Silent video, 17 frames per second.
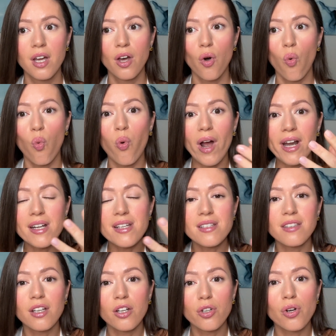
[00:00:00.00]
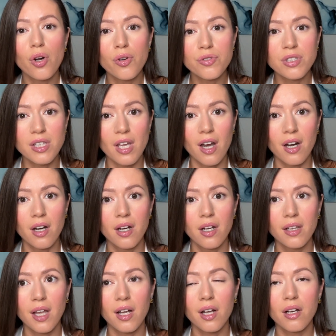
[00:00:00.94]
where is the growth there?
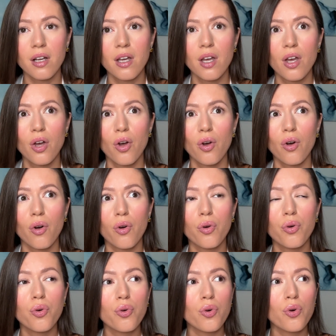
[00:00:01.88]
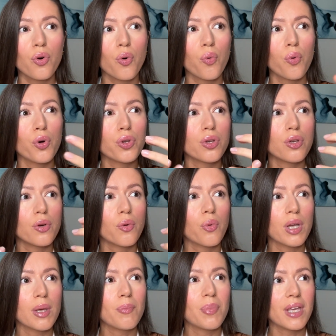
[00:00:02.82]
Like, who would
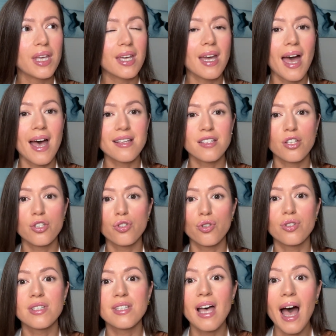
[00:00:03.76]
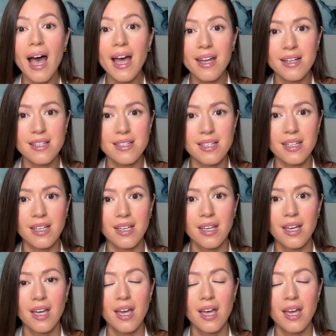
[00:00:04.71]
we be as a society?